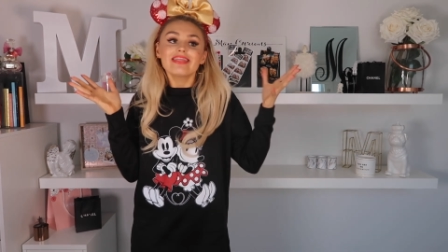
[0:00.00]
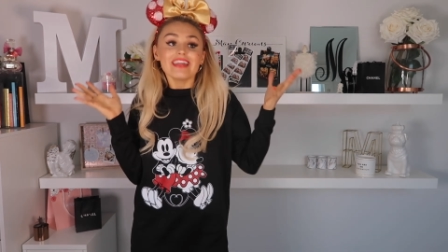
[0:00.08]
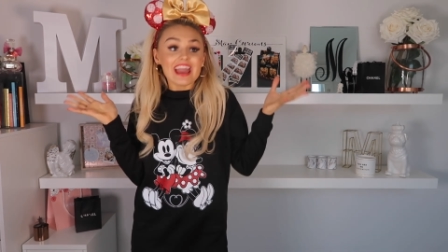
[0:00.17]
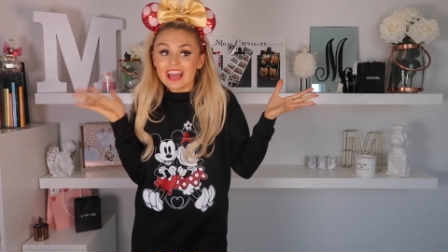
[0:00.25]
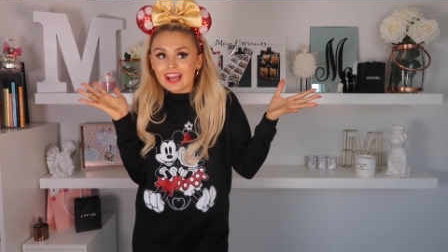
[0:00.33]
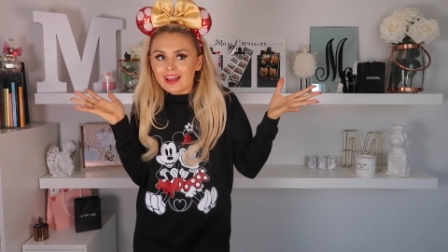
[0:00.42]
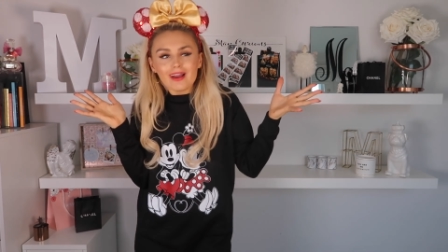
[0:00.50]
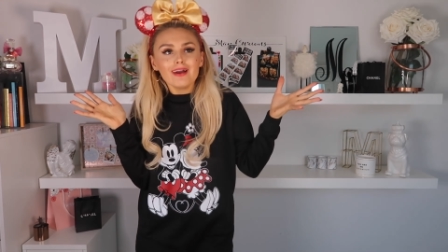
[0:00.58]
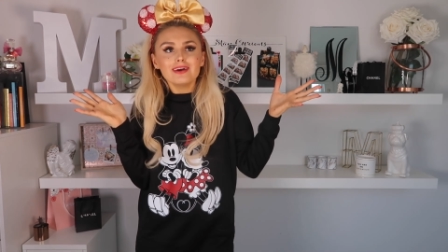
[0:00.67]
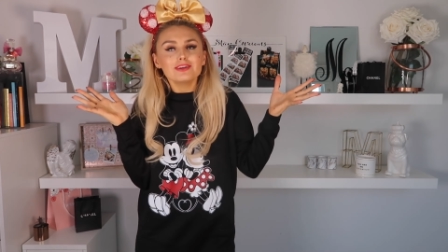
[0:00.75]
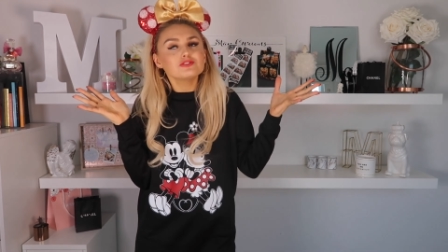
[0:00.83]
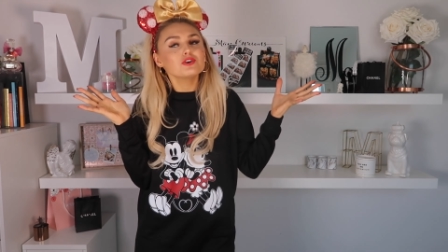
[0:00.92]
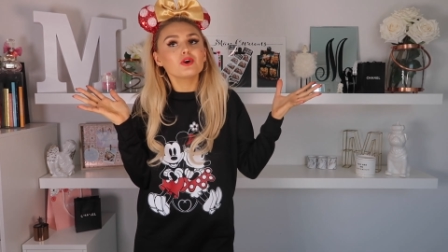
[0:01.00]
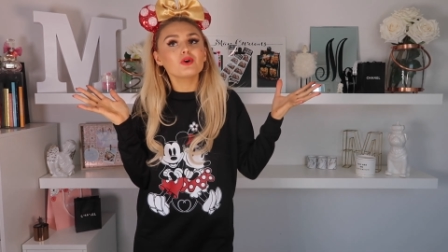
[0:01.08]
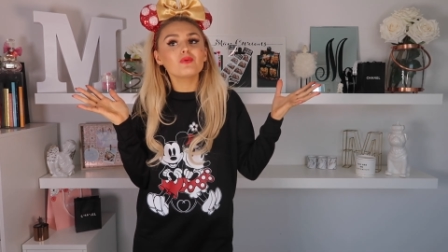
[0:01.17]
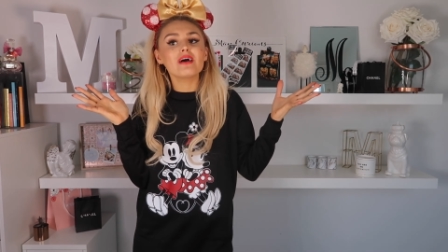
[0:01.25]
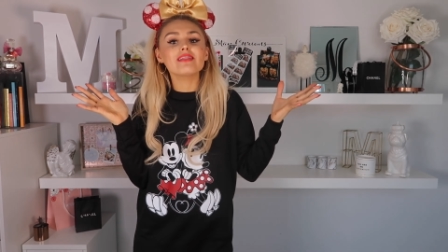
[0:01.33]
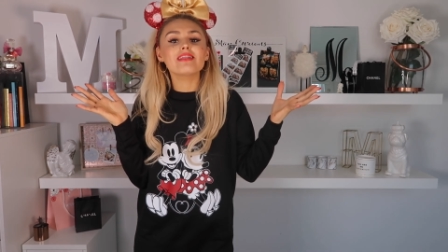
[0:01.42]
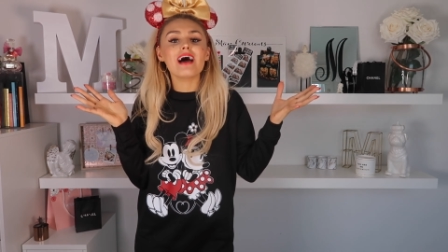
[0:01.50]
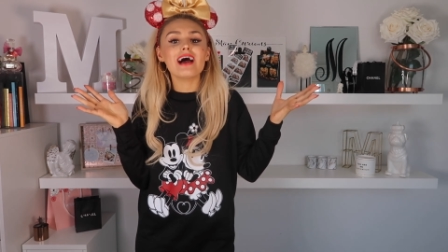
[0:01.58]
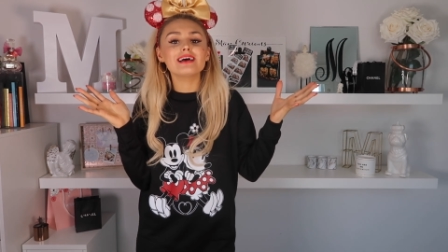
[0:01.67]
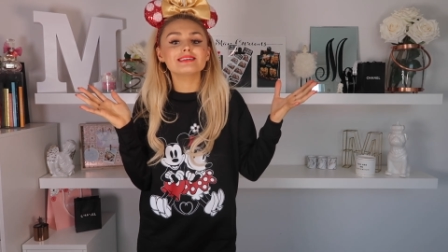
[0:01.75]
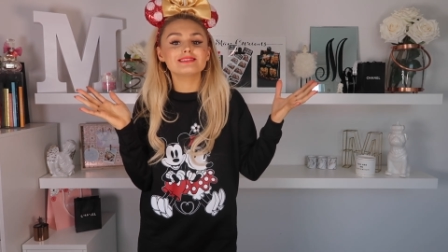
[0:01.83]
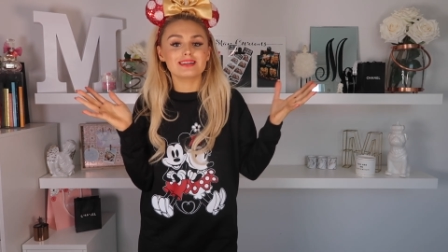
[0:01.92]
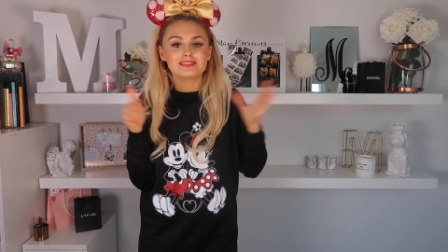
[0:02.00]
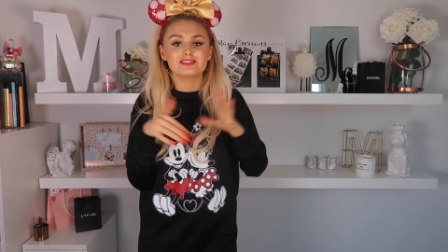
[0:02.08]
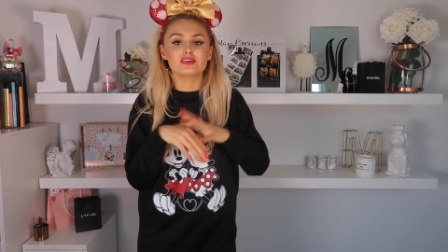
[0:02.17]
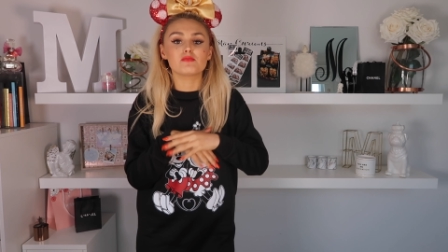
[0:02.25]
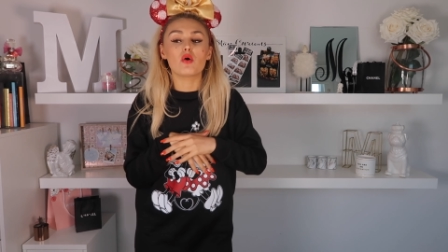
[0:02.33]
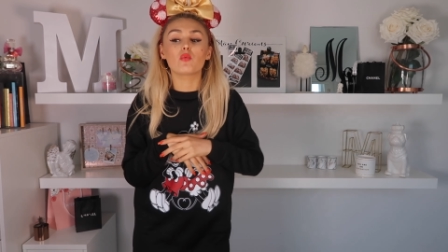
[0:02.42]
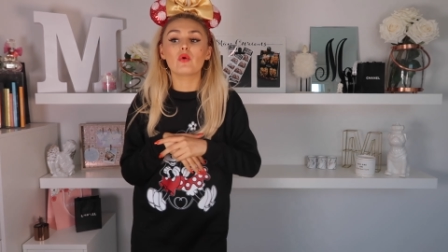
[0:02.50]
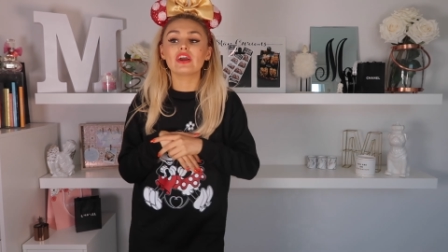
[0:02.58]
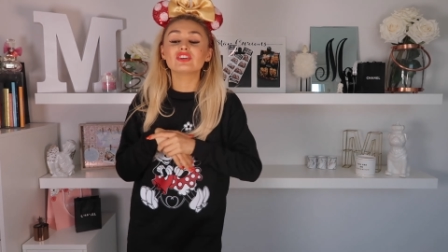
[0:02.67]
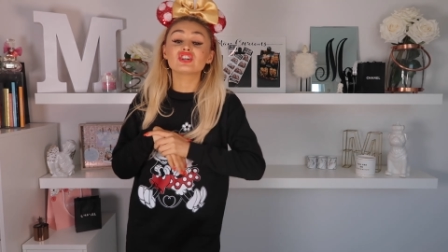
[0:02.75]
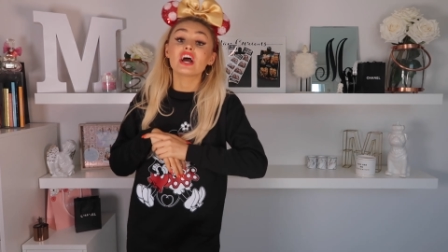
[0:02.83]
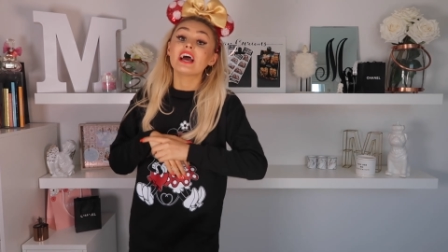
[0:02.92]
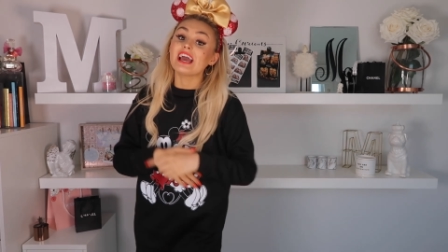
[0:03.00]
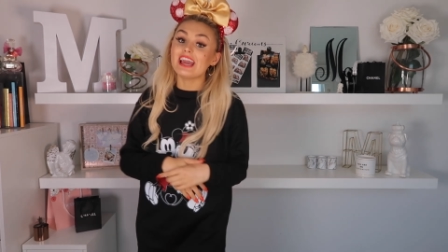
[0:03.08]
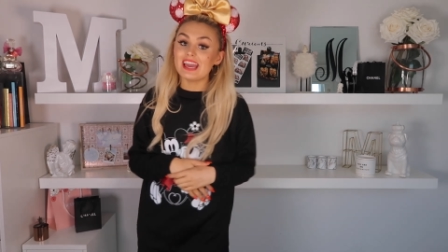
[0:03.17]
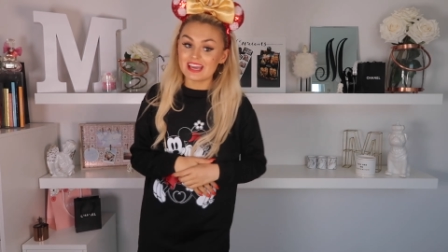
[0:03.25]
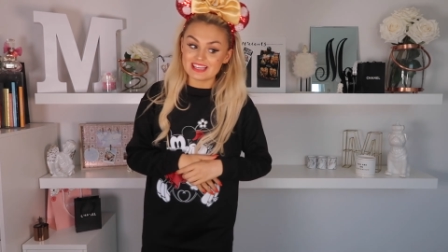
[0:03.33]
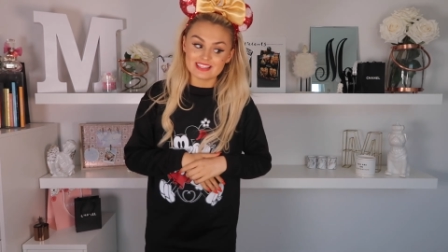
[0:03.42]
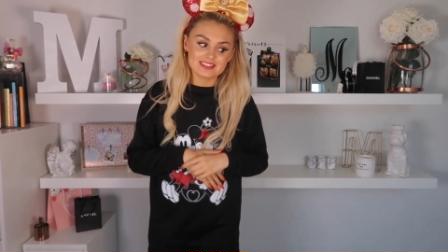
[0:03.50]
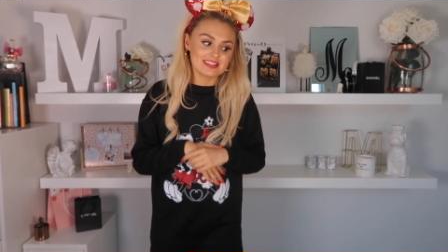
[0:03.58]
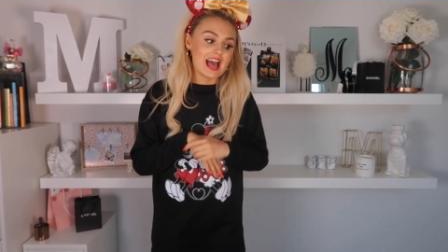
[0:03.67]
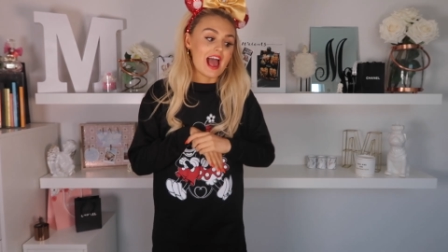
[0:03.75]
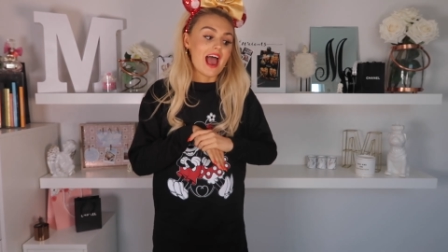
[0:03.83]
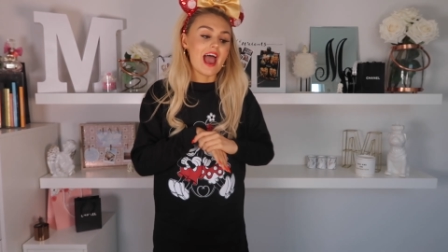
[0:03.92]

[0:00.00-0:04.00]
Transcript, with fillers: thing to their system, which is